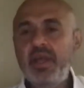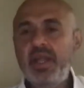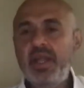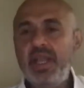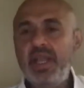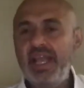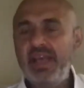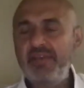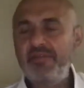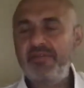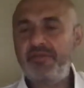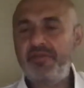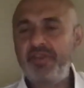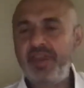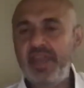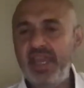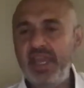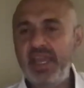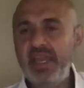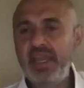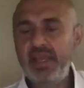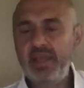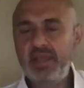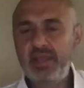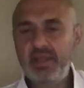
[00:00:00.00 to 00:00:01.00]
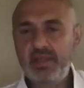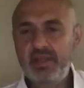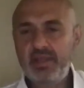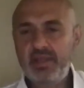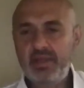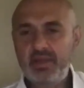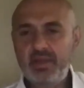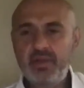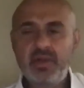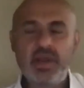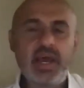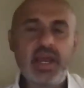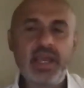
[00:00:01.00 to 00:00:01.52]
Livvi,
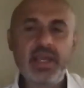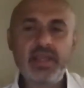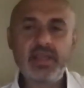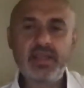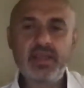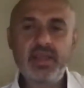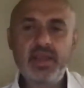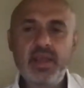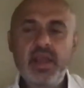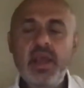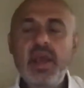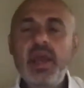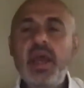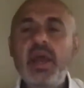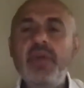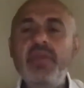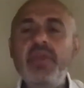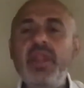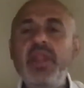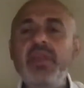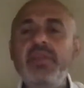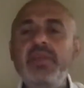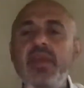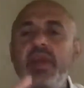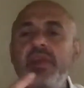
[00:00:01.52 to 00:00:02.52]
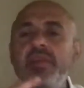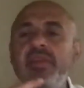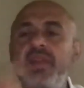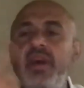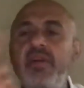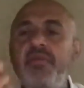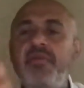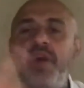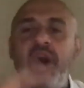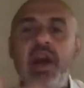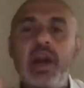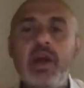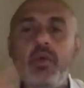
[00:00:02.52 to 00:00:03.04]
right? And then it says
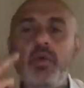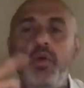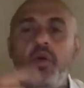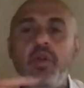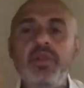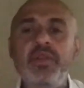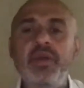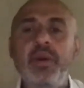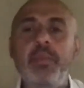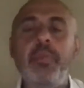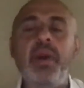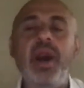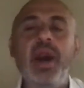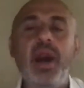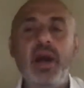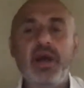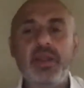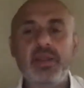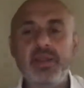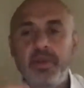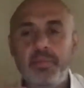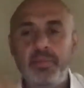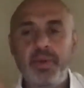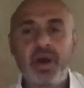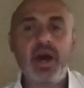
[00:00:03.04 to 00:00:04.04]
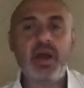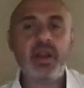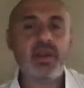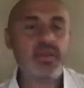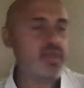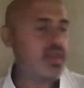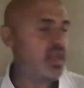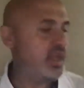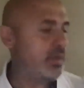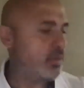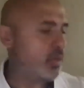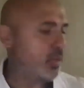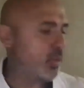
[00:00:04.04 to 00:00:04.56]
Davar or Dabar. Dabar is
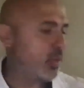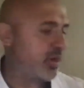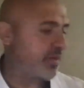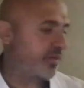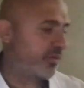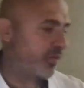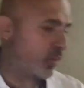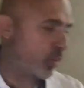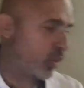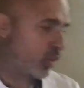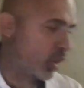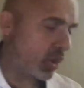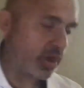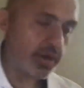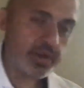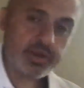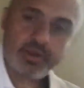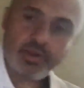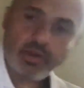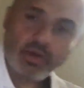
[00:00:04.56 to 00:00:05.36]
the Hebrew word for word.